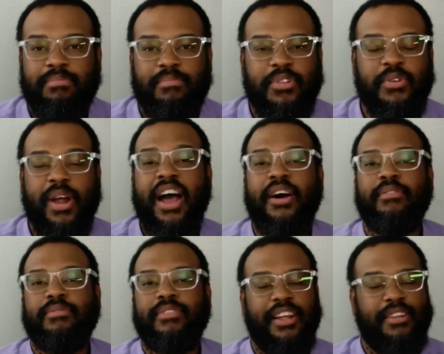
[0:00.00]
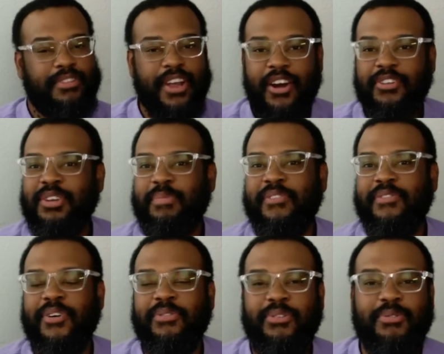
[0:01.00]
throughout. Like talking to him on the
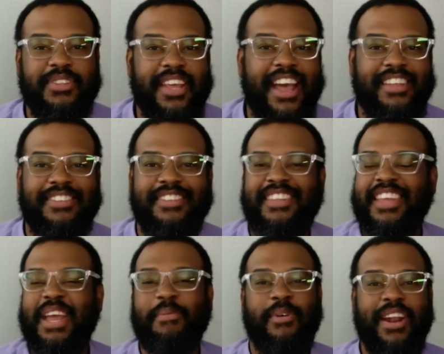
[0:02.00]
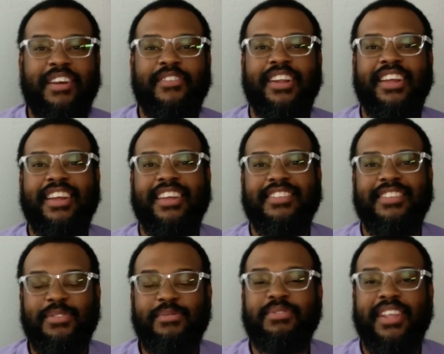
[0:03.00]
phone, through text, DM, whatever it is,
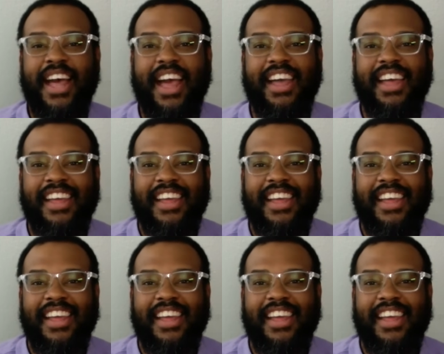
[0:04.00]
use that.